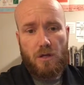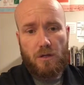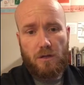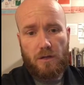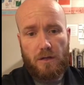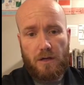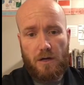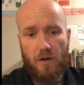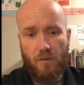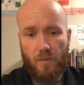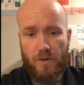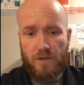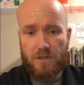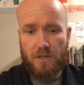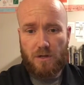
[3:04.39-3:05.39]
Look here, we're
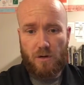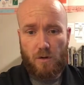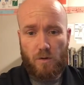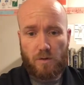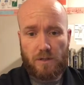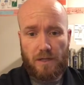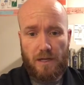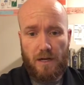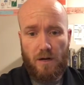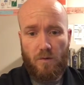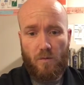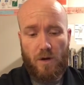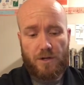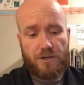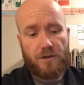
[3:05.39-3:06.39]
just going to hold it here.
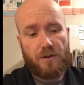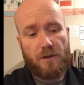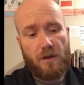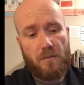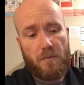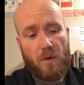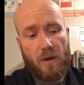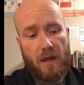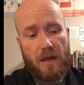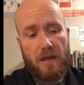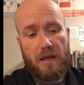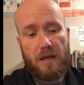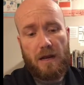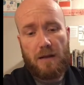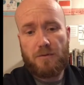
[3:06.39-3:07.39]
Watch your thumb, okay?
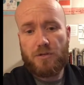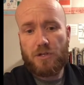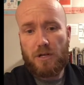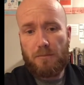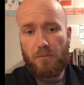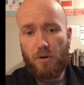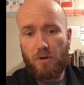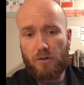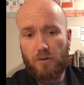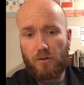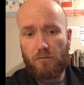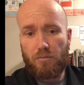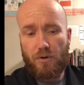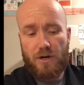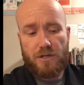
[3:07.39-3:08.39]
And I'm just going to put a little
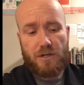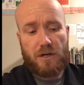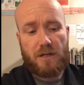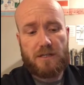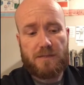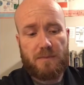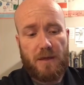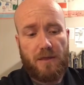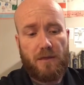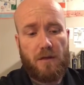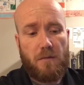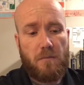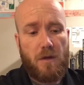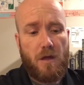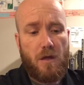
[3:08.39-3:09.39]
pressure against my thumb.